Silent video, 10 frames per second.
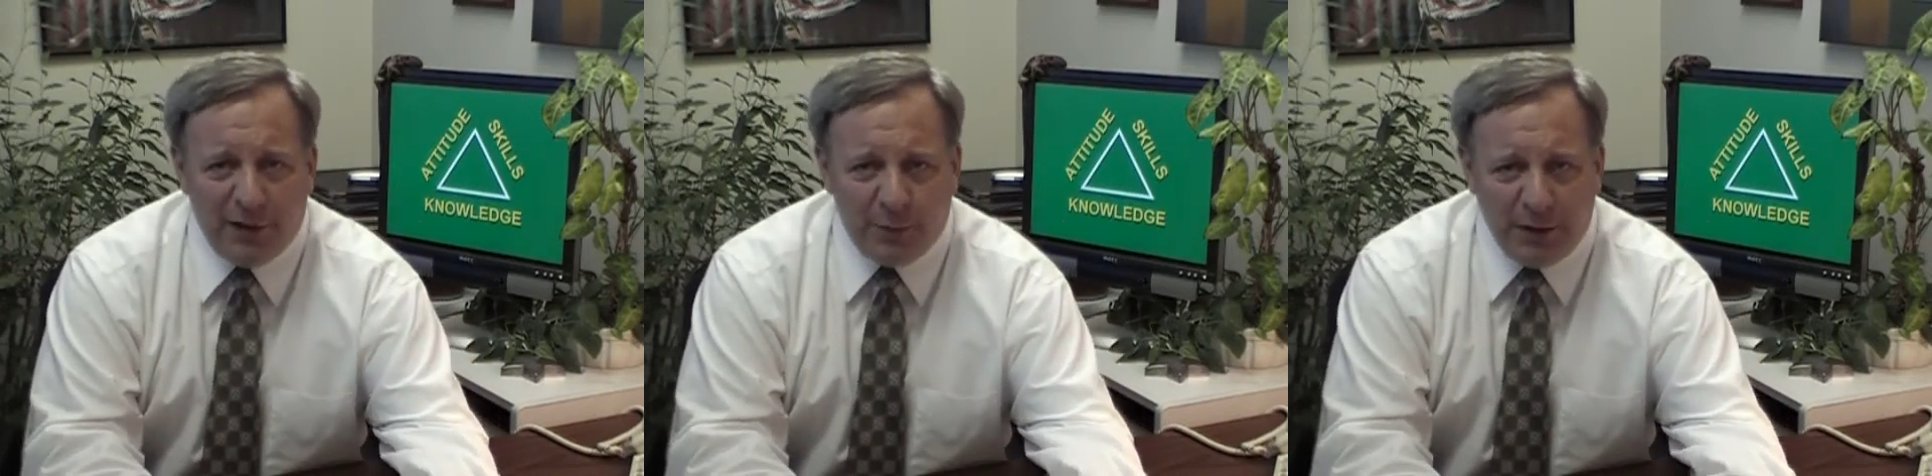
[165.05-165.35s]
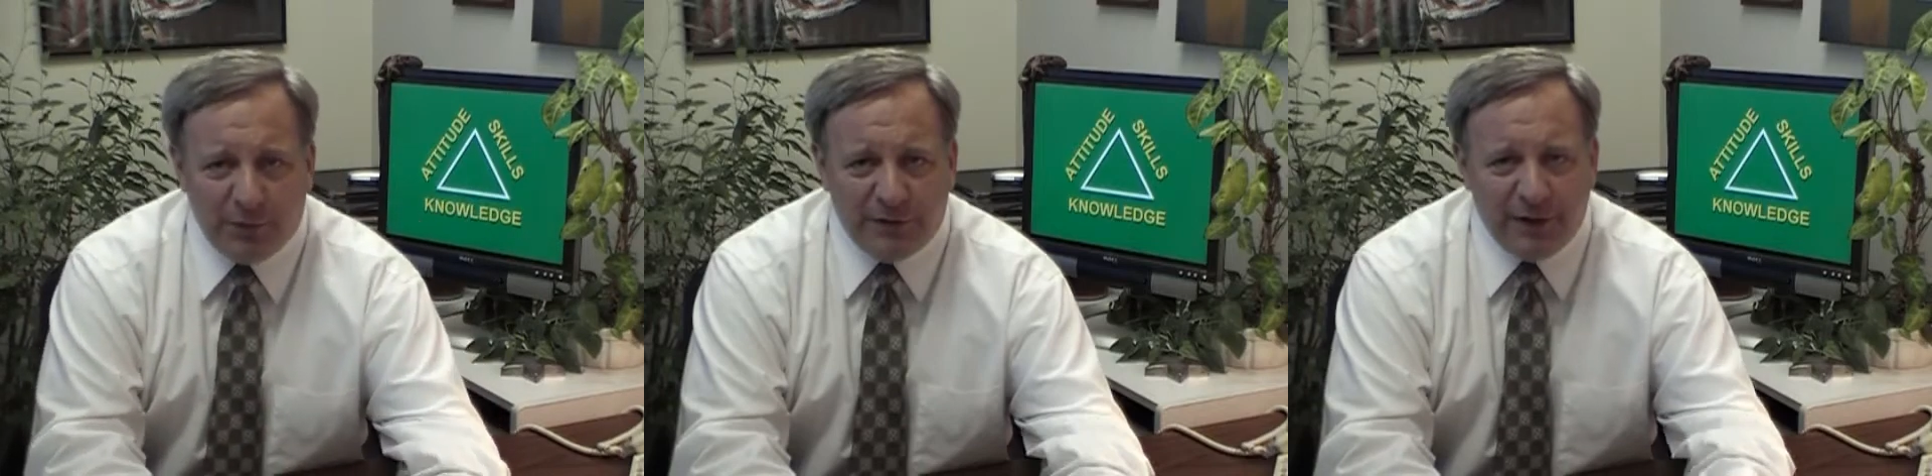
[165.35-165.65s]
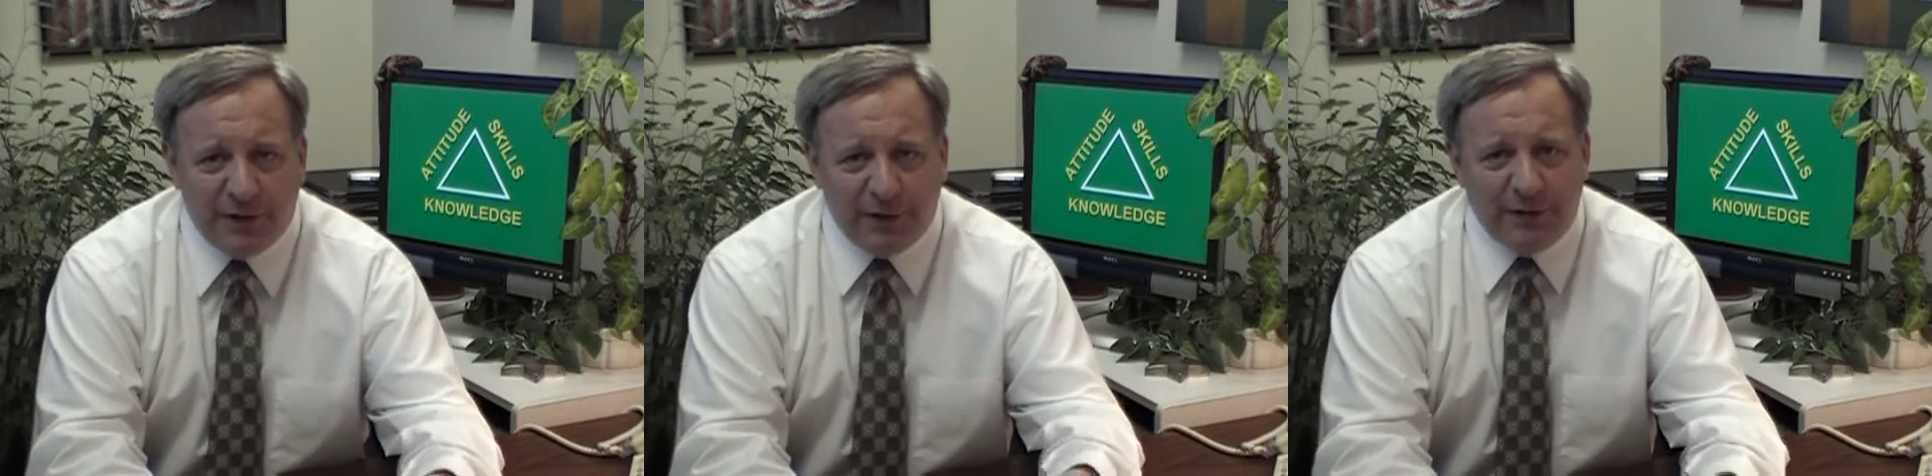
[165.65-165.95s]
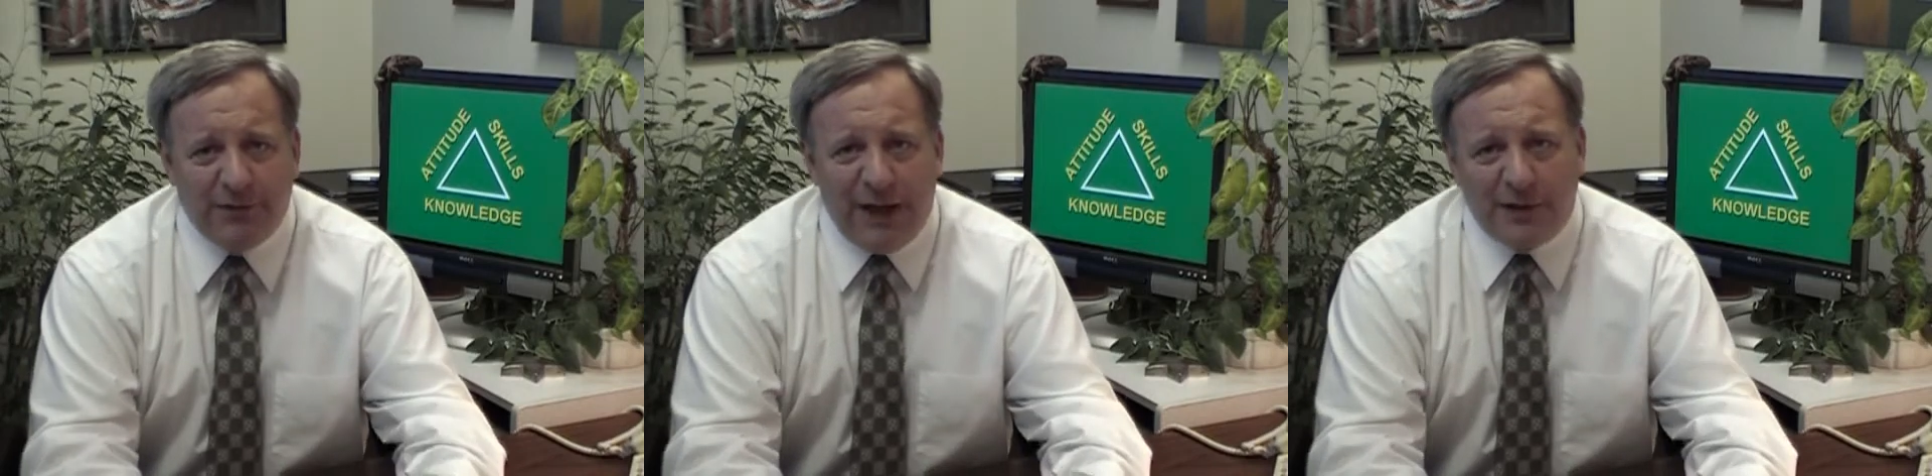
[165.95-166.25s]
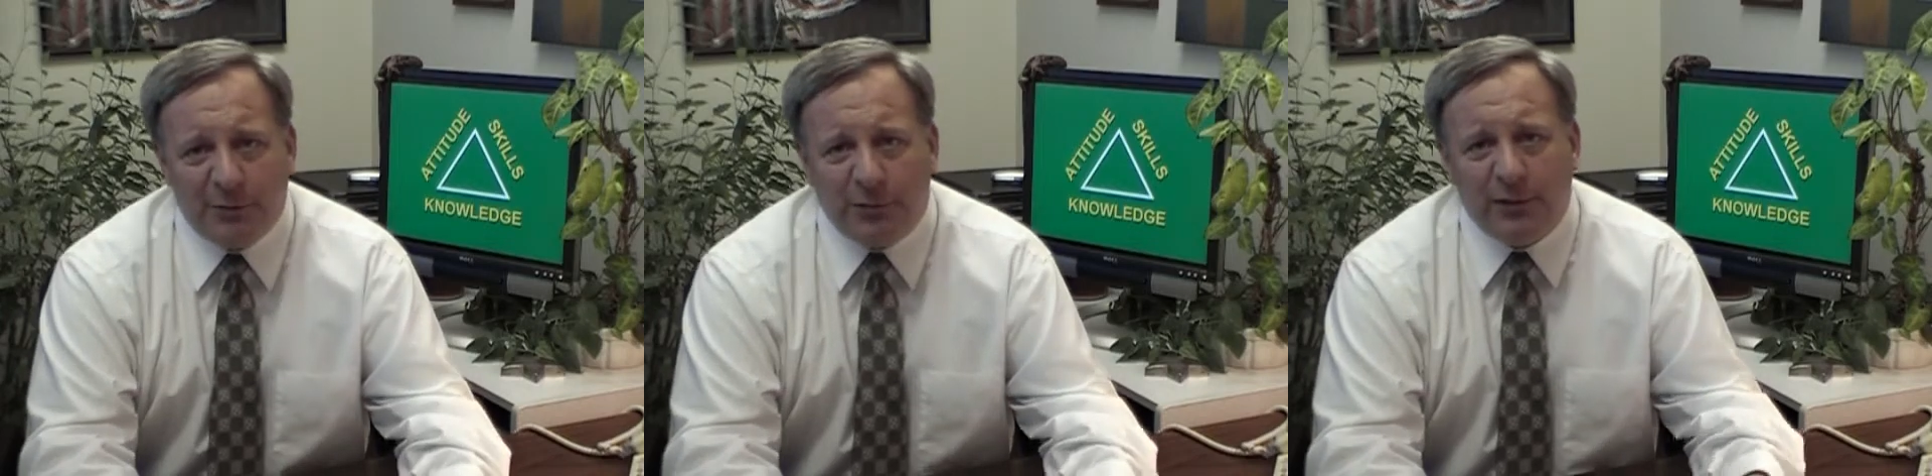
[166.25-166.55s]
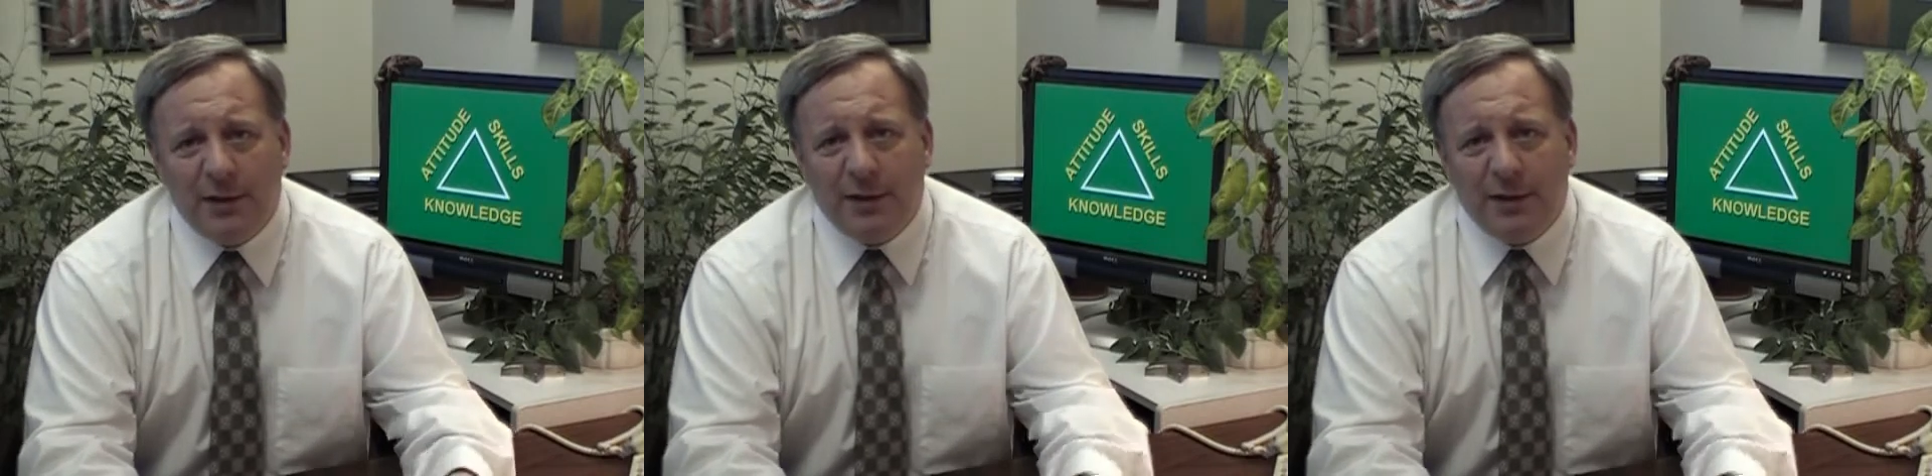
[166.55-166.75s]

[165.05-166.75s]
as being particularly valuable